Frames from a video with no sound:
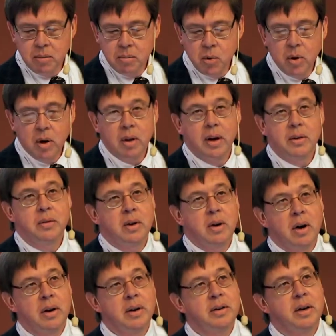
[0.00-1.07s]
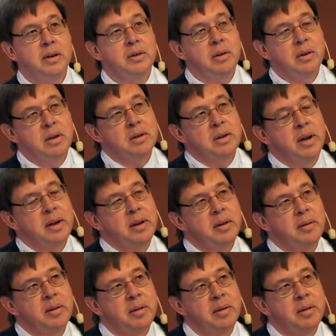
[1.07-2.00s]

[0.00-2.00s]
of more electric architecture looks like.